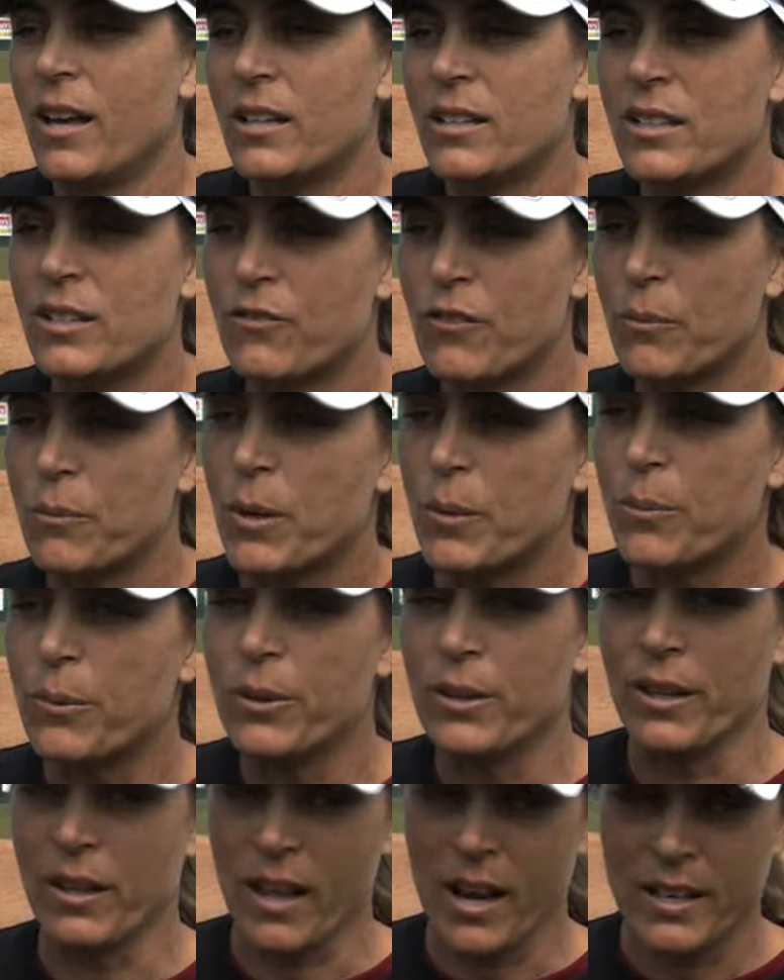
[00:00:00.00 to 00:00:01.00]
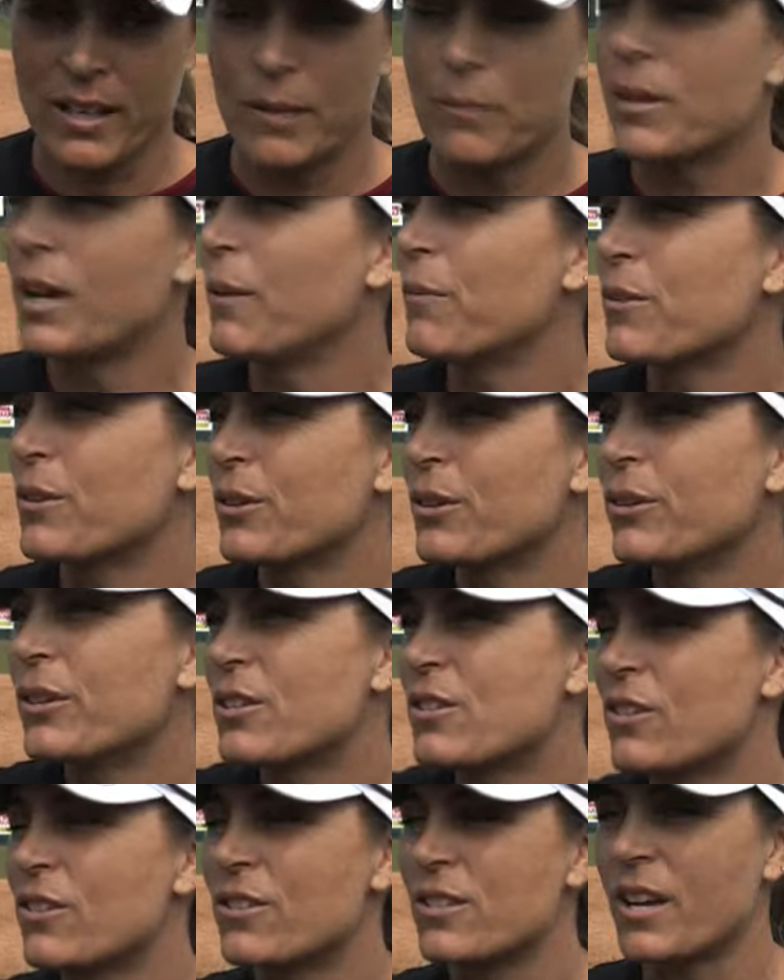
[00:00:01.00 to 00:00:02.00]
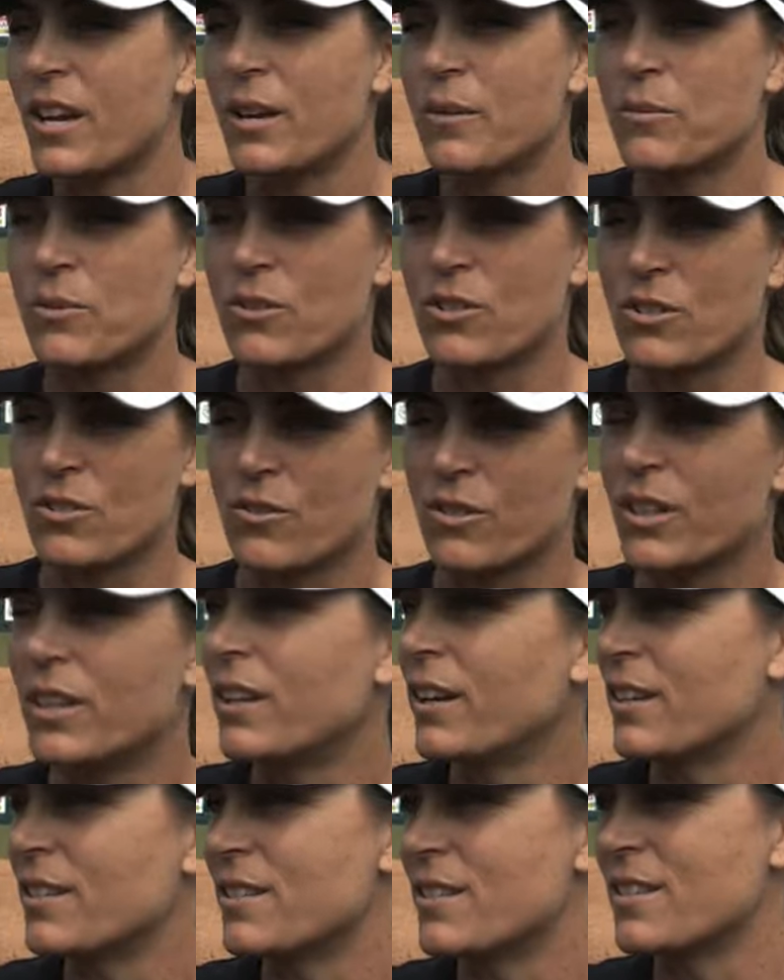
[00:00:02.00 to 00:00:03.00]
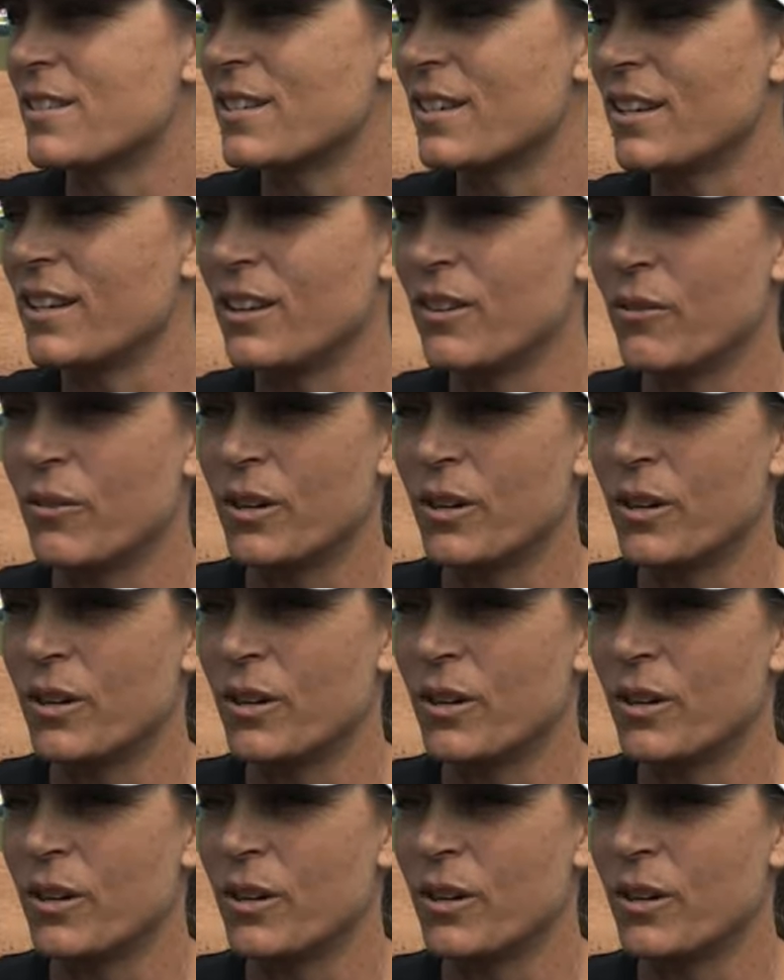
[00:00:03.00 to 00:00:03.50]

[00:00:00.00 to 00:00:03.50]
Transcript: lot of different people in the lineup came through at certain times, which is really nice to see.